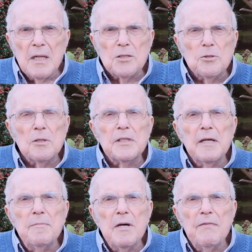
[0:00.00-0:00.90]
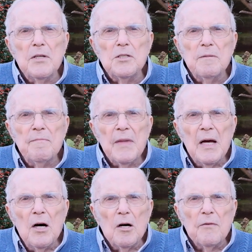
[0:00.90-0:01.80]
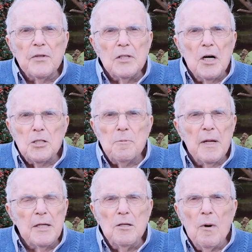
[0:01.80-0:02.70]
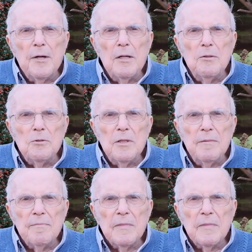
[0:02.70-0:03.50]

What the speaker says: Has God given me a vision of the gospel? I don't want to lose it.